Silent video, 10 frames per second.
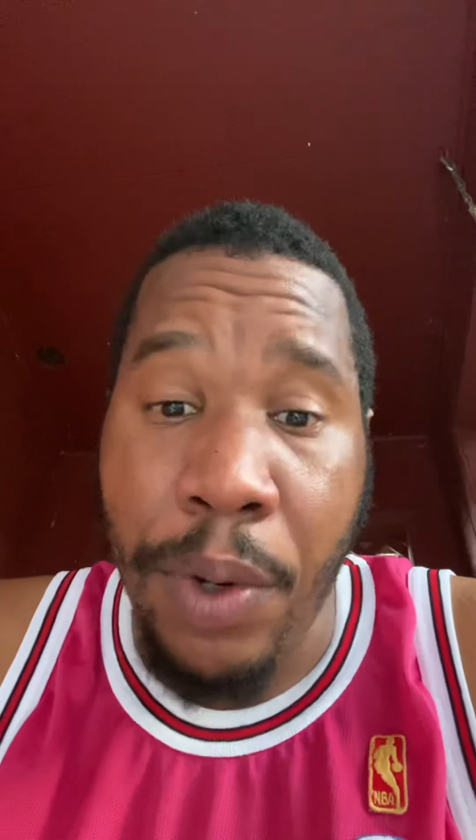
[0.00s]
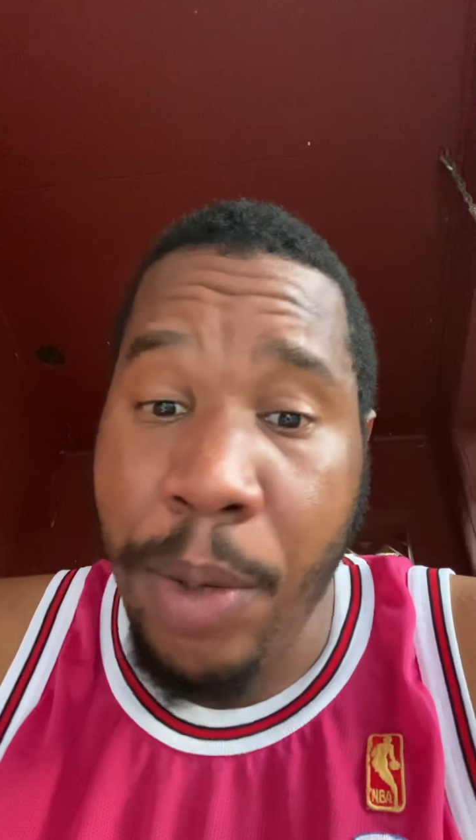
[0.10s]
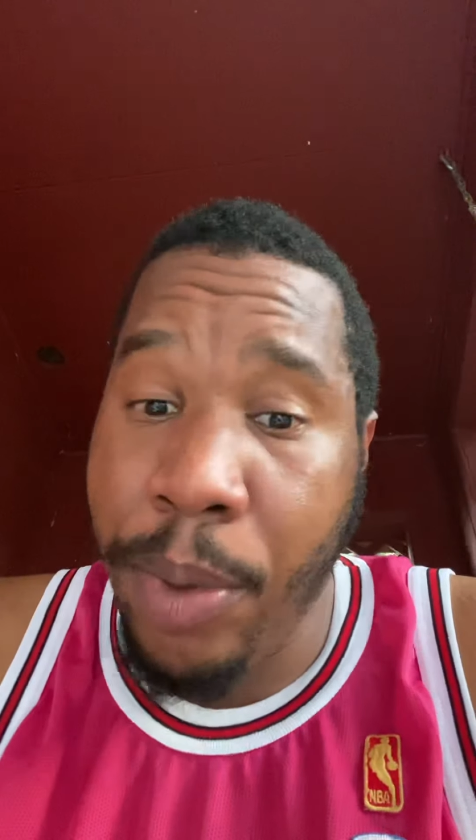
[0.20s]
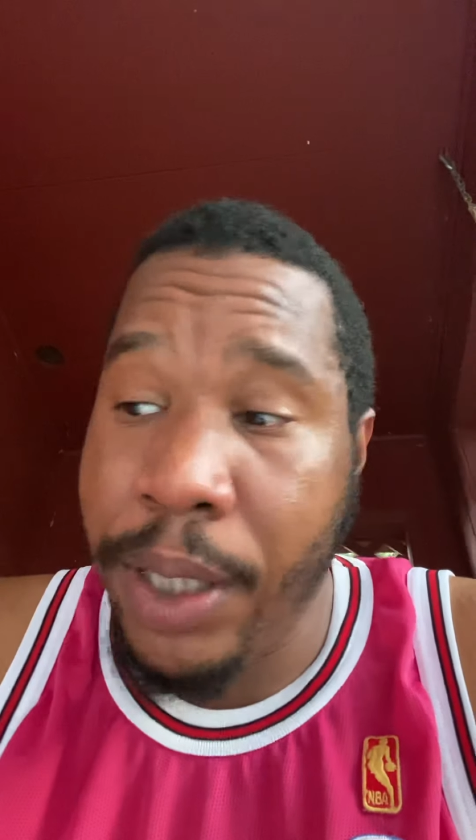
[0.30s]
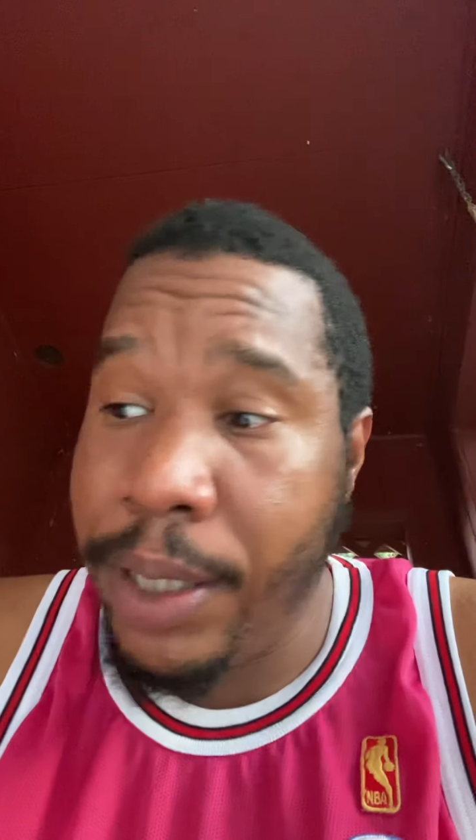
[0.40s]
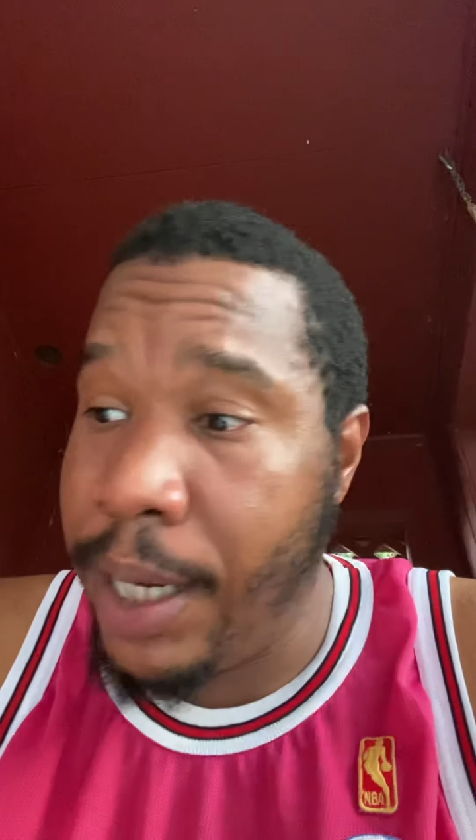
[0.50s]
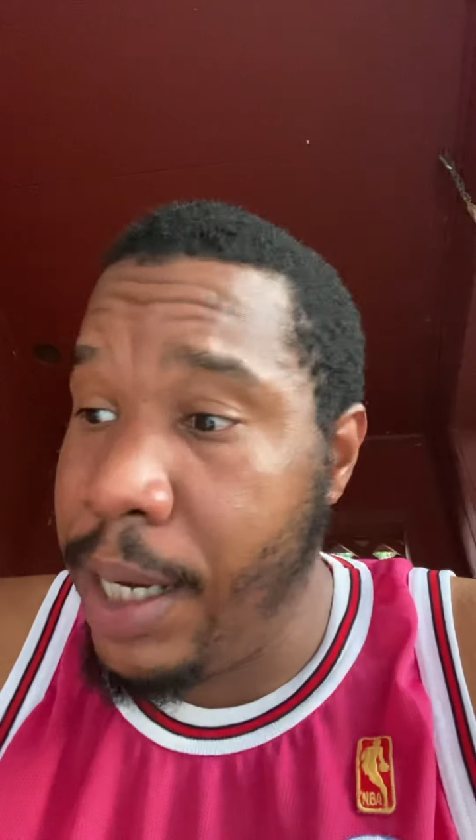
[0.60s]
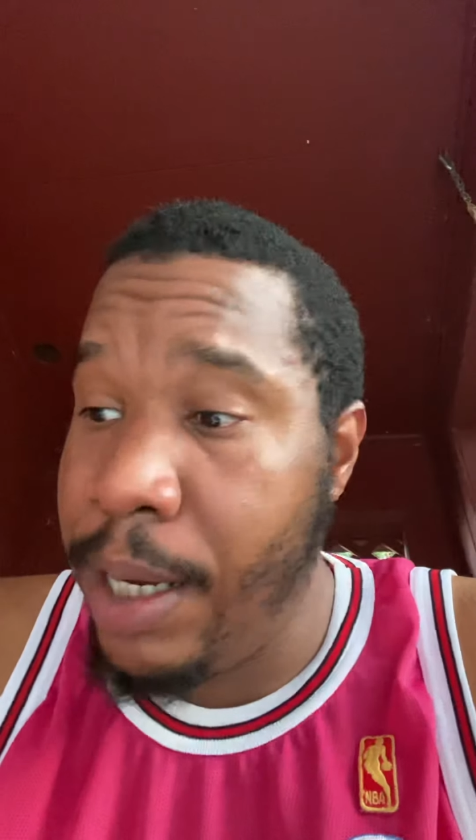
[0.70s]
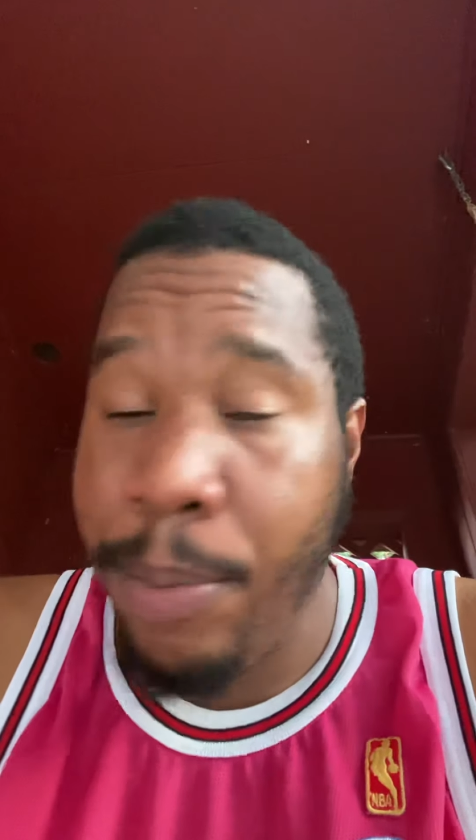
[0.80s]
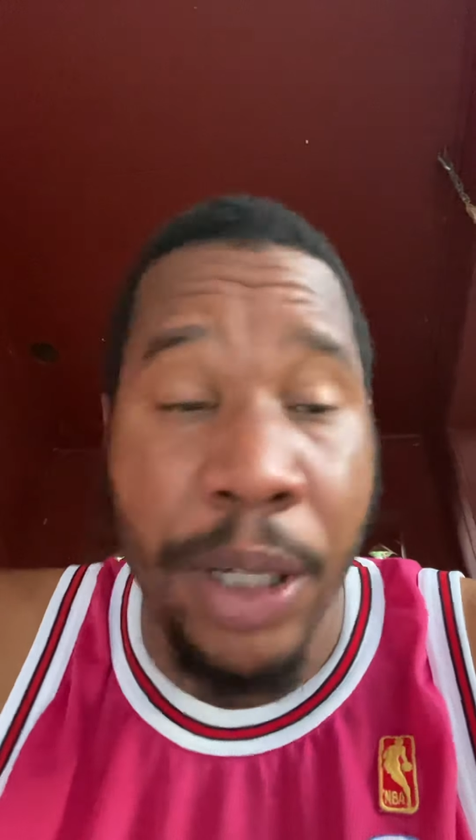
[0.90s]
He puts
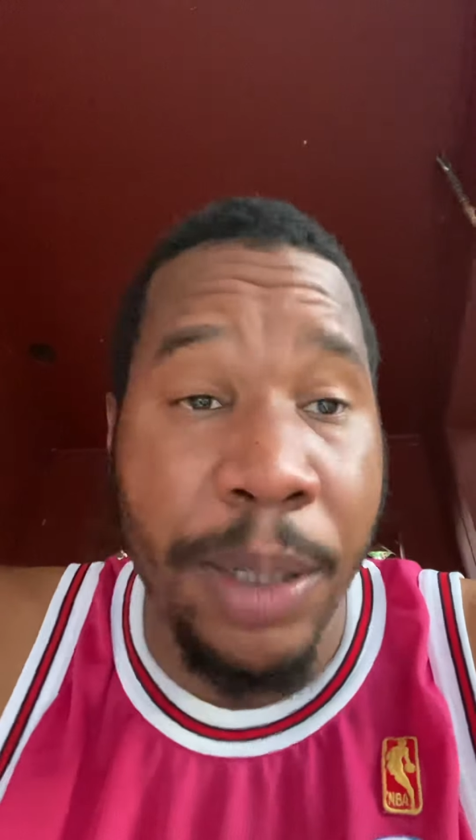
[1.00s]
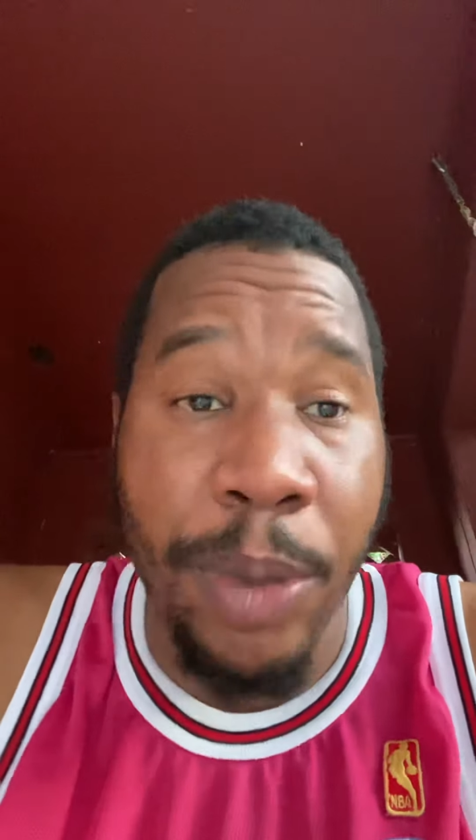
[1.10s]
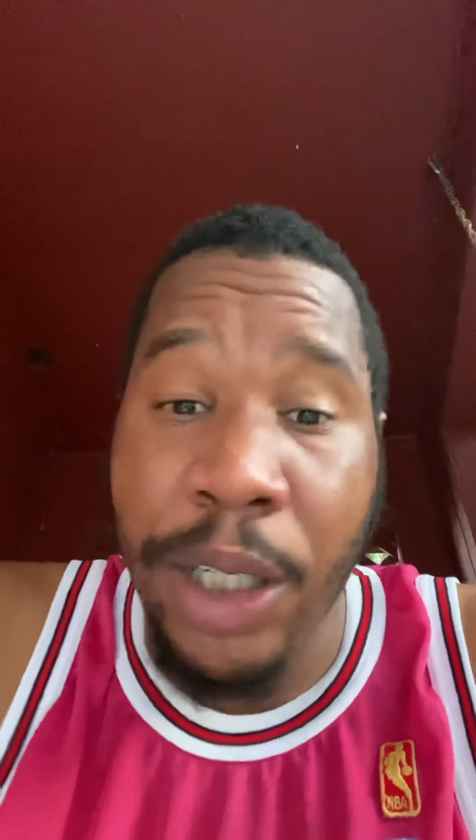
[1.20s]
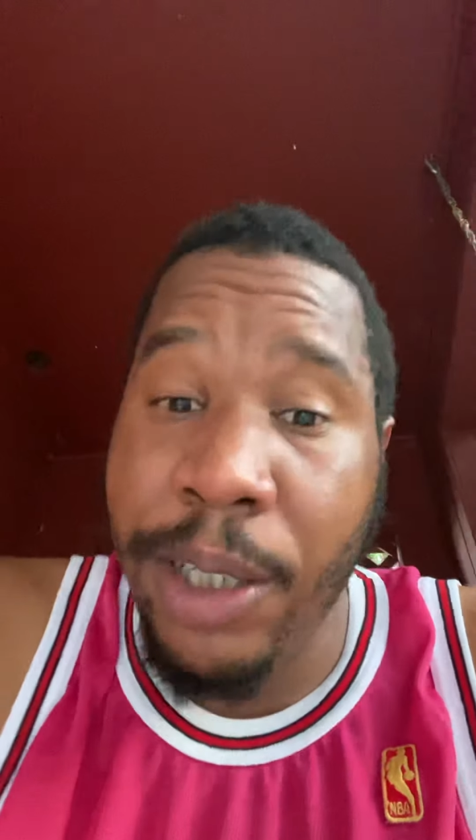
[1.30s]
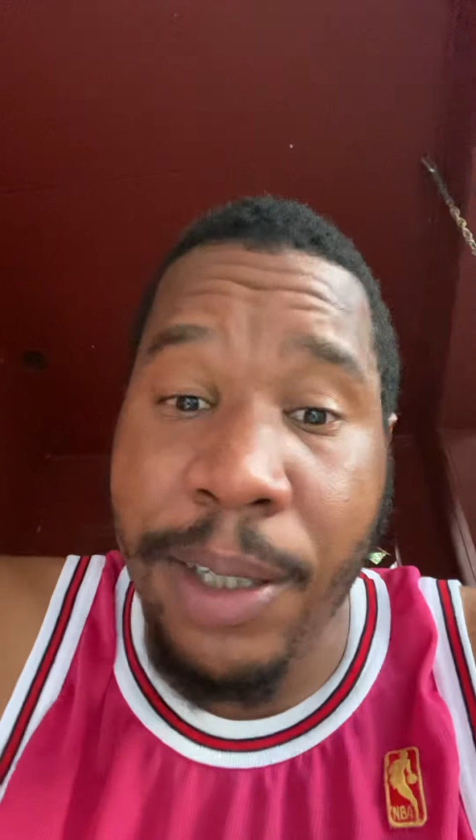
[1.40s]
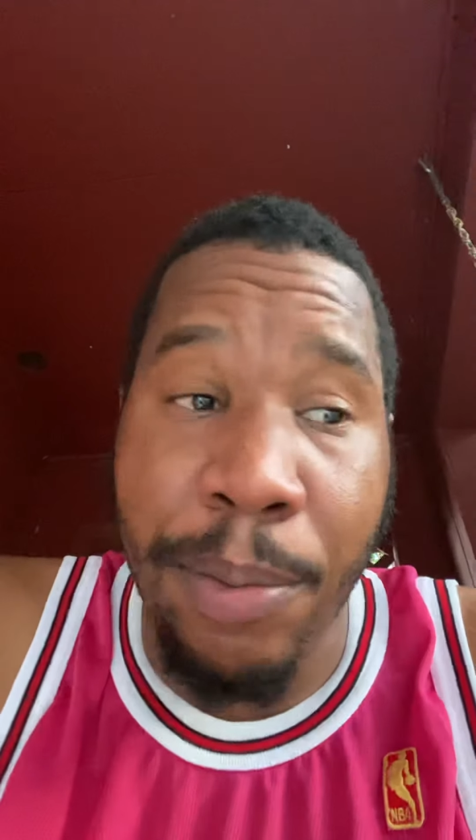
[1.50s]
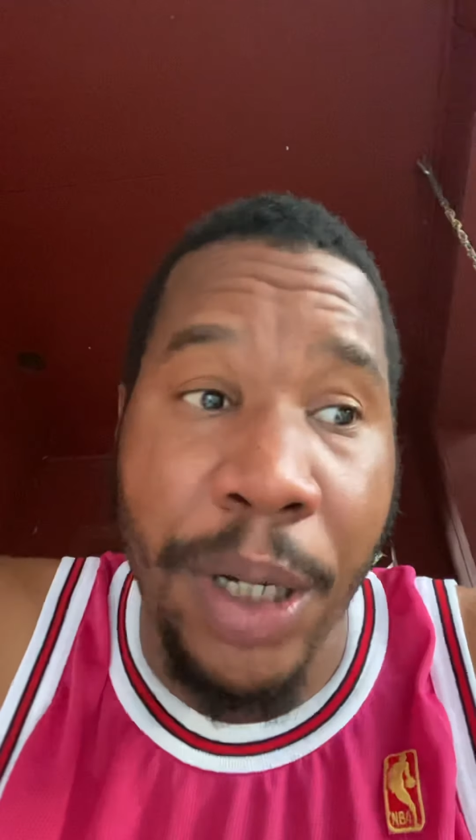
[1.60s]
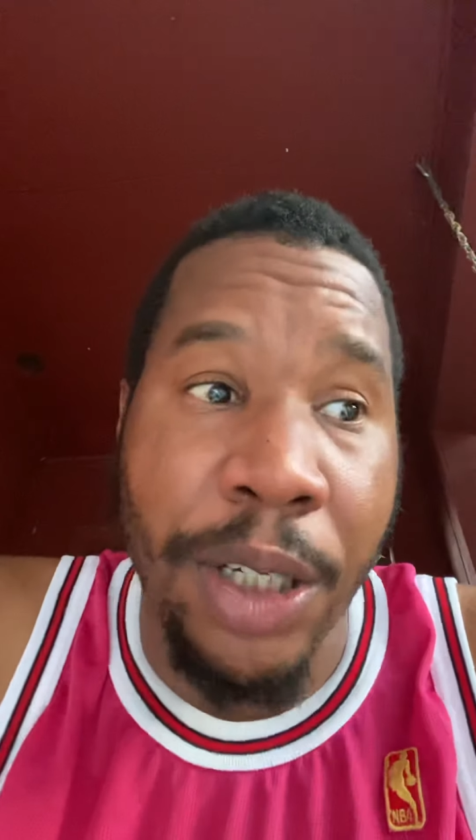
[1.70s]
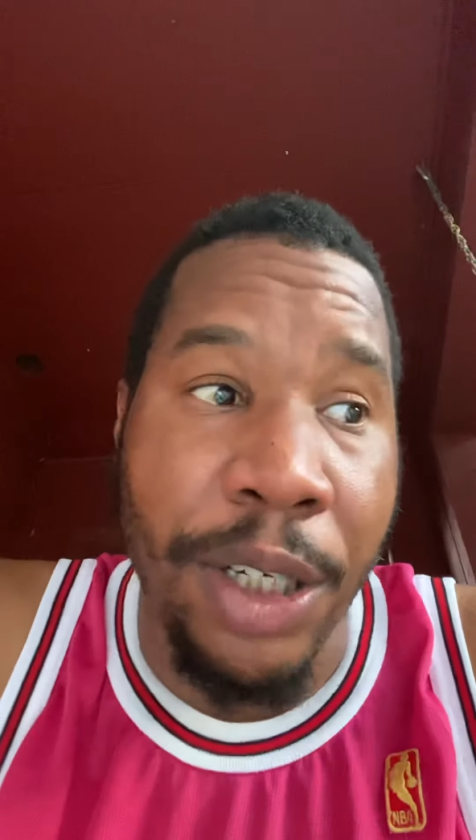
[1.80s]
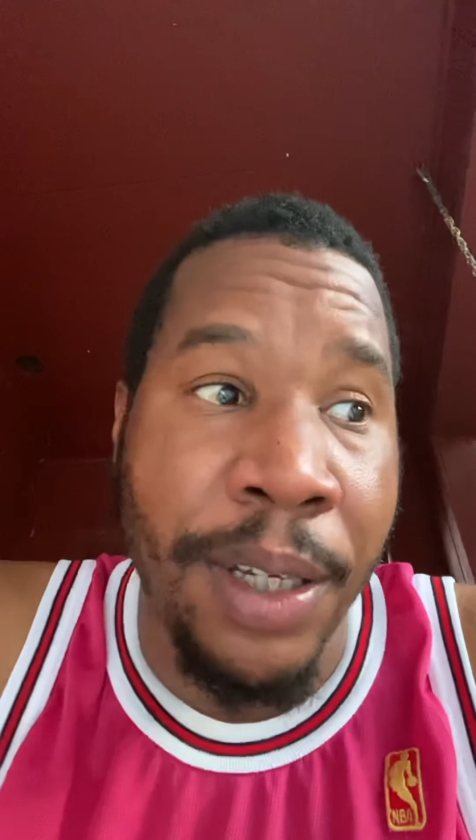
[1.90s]
he puts punches and
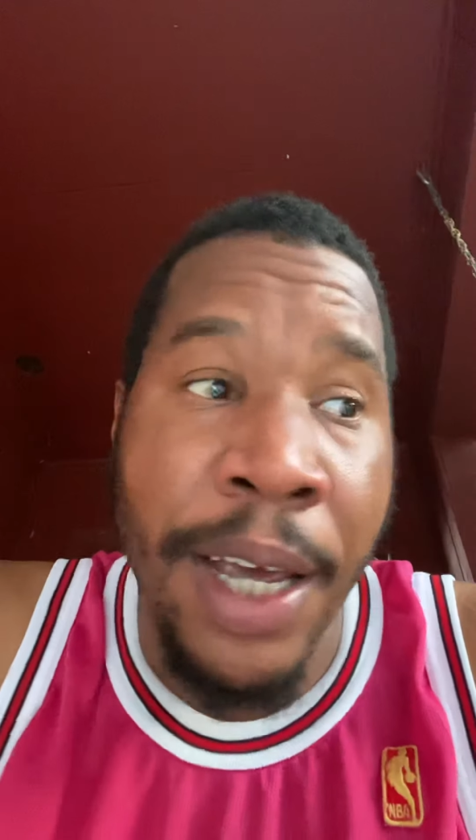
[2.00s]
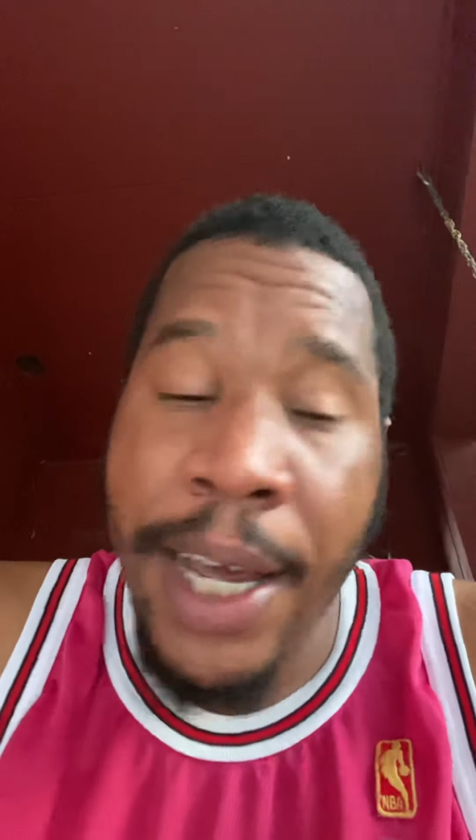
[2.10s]
bunches.